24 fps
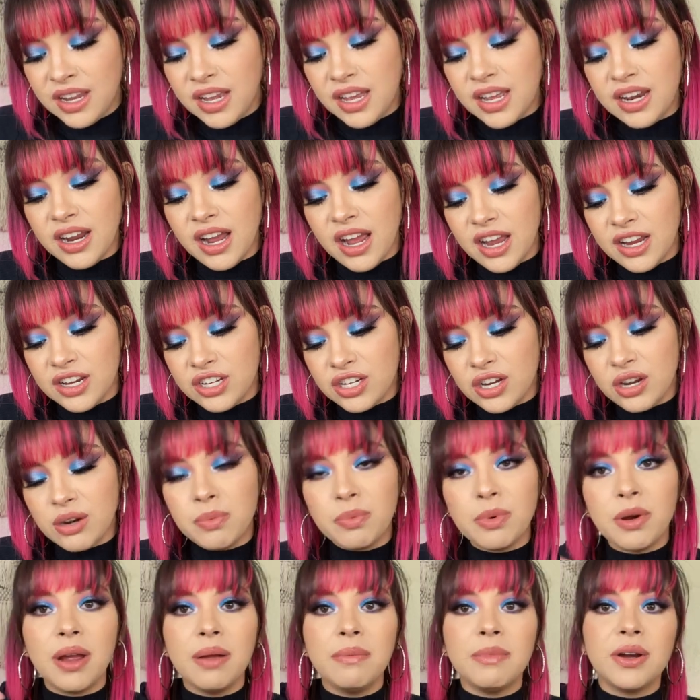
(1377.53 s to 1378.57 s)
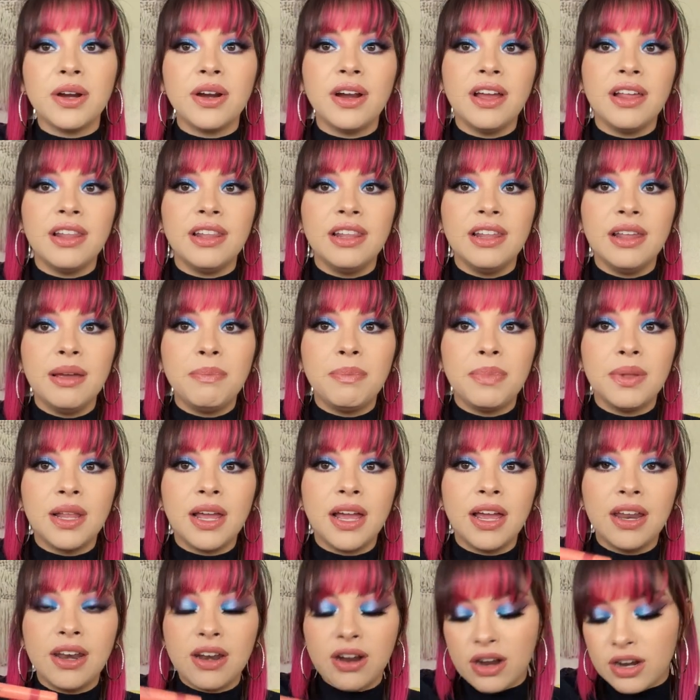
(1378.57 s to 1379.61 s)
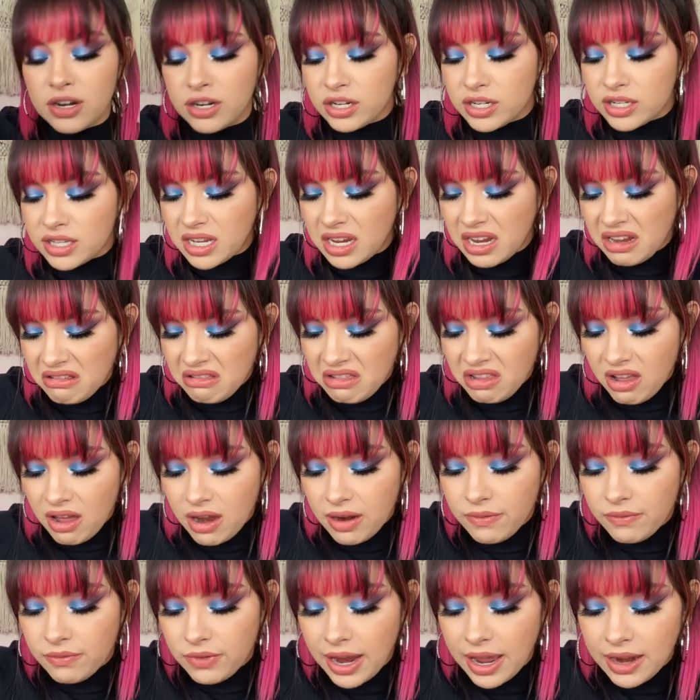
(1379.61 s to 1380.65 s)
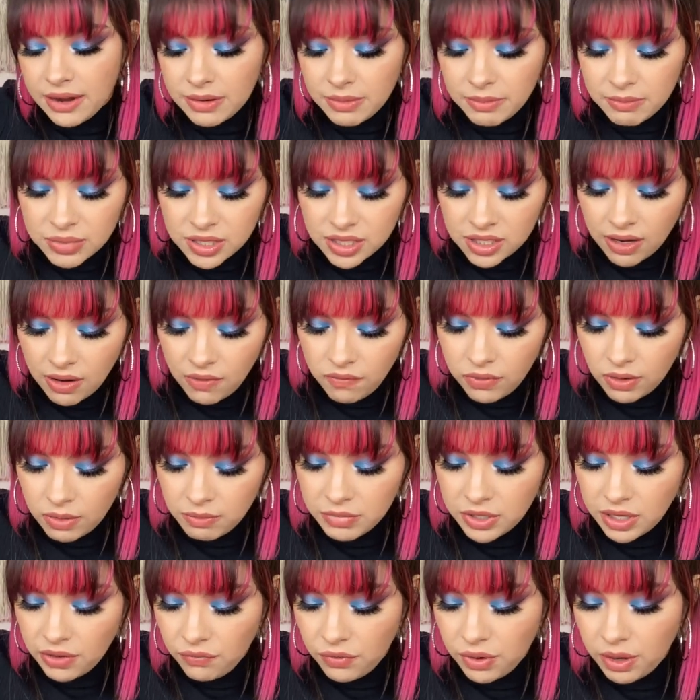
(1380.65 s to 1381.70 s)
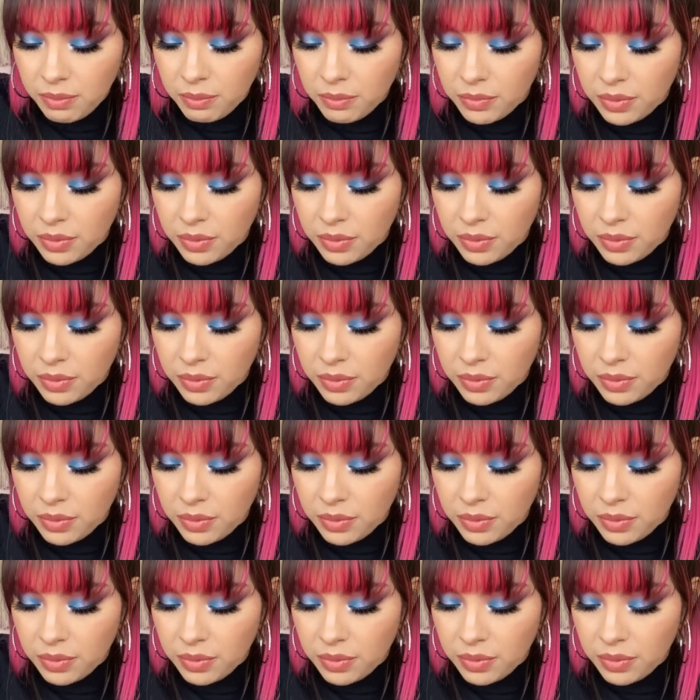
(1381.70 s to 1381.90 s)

An eyeshadow primer, a lip liner, just like a lot of random stuff from different